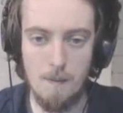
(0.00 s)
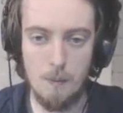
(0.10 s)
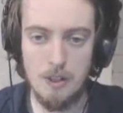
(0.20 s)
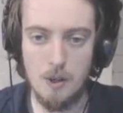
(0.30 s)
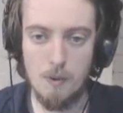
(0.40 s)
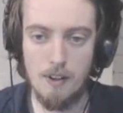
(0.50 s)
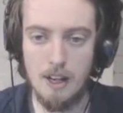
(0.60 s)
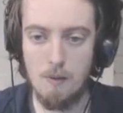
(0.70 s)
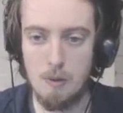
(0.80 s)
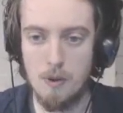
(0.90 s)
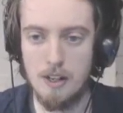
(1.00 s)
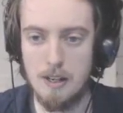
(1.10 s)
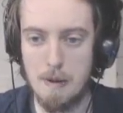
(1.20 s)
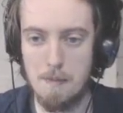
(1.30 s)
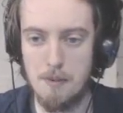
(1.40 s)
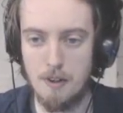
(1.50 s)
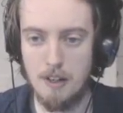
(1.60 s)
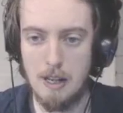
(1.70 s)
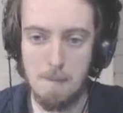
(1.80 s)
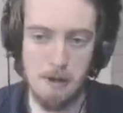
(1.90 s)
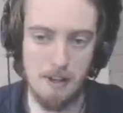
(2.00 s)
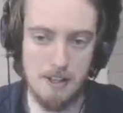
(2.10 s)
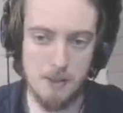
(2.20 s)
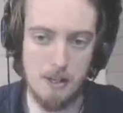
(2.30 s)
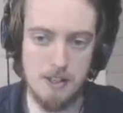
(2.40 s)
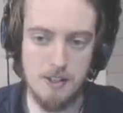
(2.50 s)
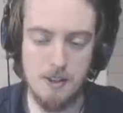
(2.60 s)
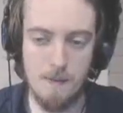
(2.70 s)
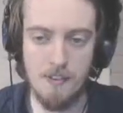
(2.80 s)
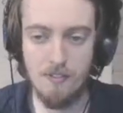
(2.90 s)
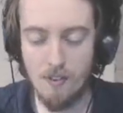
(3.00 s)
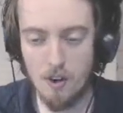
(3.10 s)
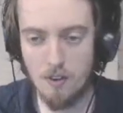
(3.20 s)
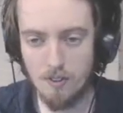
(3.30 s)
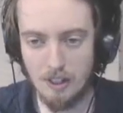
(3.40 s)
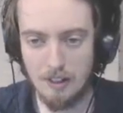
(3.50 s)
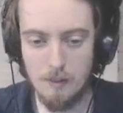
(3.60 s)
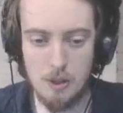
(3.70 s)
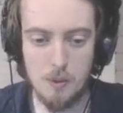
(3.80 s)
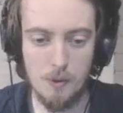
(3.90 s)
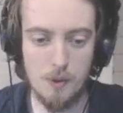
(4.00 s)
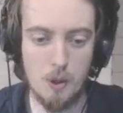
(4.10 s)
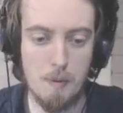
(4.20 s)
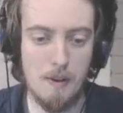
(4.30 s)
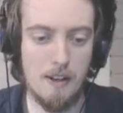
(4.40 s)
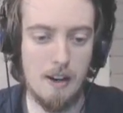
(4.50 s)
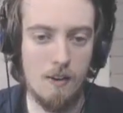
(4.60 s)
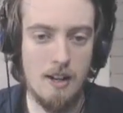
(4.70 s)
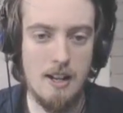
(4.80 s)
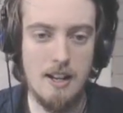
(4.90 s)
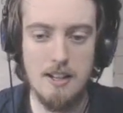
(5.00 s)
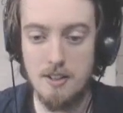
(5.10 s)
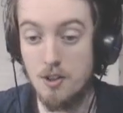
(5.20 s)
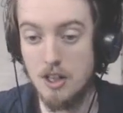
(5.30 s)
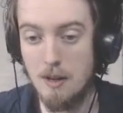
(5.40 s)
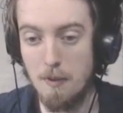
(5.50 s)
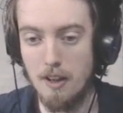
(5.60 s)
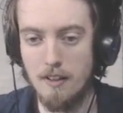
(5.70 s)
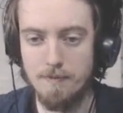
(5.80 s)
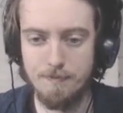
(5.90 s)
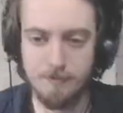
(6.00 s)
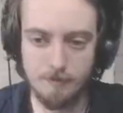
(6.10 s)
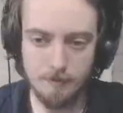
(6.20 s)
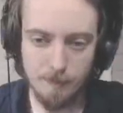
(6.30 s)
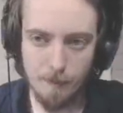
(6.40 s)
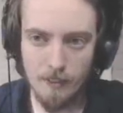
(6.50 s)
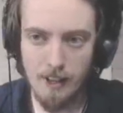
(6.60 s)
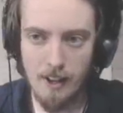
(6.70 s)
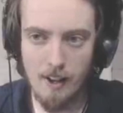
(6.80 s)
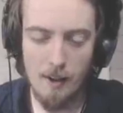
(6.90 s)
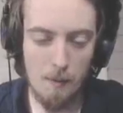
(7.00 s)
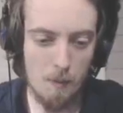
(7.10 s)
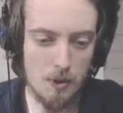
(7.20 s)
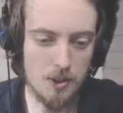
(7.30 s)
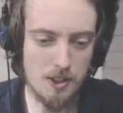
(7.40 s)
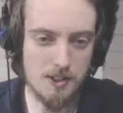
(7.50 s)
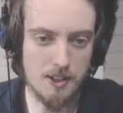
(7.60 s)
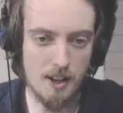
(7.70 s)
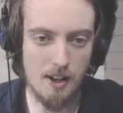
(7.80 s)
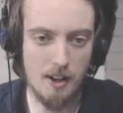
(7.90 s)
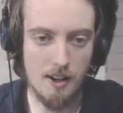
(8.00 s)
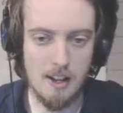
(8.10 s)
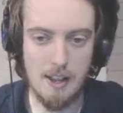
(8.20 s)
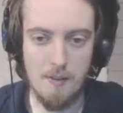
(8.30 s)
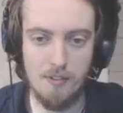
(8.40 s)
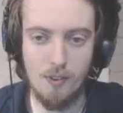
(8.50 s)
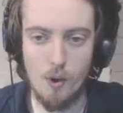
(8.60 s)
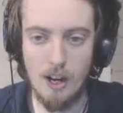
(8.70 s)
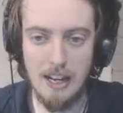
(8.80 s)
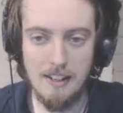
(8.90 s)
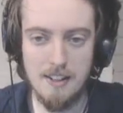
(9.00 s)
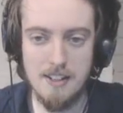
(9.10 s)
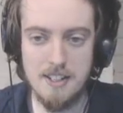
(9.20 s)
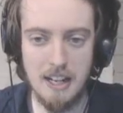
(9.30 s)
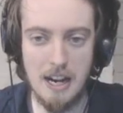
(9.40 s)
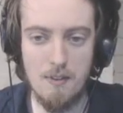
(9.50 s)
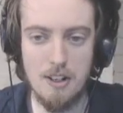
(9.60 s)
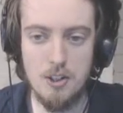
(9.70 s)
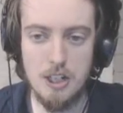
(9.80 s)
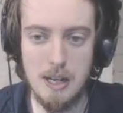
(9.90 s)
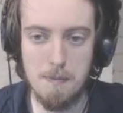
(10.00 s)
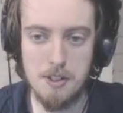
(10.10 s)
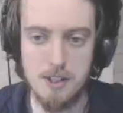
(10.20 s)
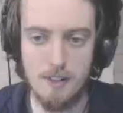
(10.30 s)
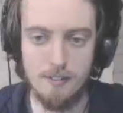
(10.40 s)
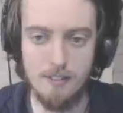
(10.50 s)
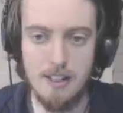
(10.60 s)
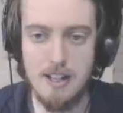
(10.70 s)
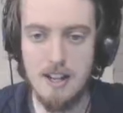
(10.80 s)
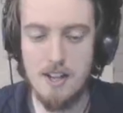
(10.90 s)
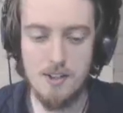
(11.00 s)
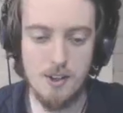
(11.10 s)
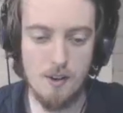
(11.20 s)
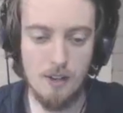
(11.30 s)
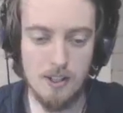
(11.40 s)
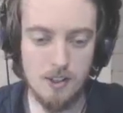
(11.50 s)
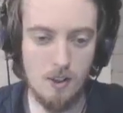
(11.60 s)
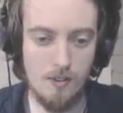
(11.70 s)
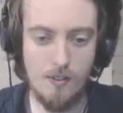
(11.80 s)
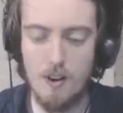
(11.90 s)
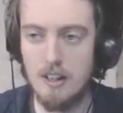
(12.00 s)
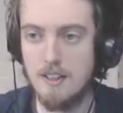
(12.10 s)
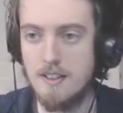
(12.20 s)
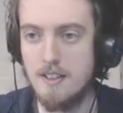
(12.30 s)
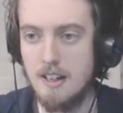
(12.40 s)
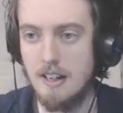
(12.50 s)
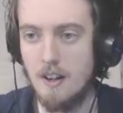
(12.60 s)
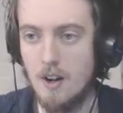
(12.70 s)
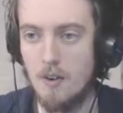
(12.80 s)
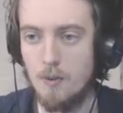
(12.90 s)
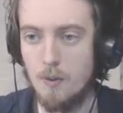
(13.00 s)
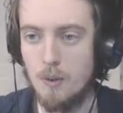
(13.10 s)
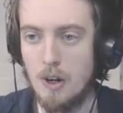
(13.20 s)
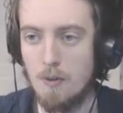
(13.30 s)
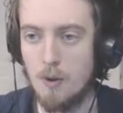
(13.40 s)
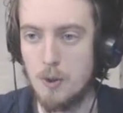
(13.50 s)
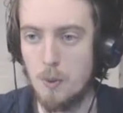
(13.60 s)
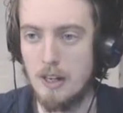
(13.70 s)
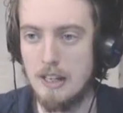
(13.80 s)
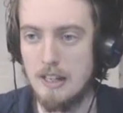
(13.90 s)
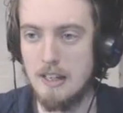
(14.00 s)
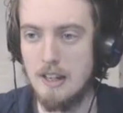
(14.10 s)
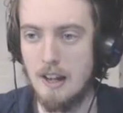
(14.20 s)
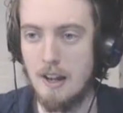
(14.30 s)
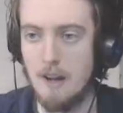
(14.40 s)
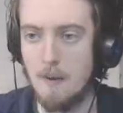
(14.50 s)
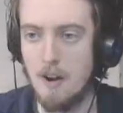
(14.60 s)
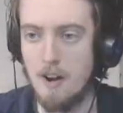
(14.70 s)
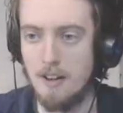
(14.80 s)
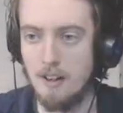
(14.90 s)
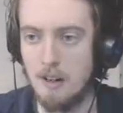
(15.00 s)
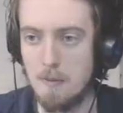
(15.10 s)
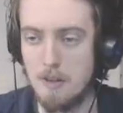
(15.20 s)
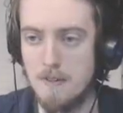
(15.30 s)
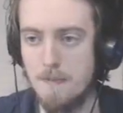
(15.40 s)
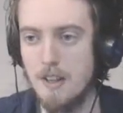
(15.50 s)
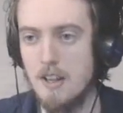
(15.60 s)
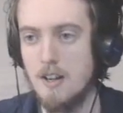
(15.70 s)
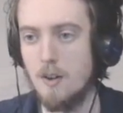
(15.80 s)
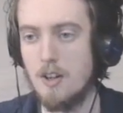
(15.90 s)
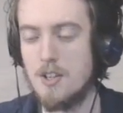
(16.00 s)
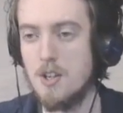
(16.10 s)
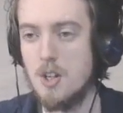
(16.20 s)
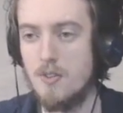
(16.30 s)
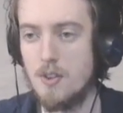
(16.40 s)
we don't want that. We want it in the map and token layer. But that's the way to do it. The third thing, which we'll talk about now, is the GM layer, which is for hidden, scary GM stuff. So let's go find in our Roll20 art library. We're going to search for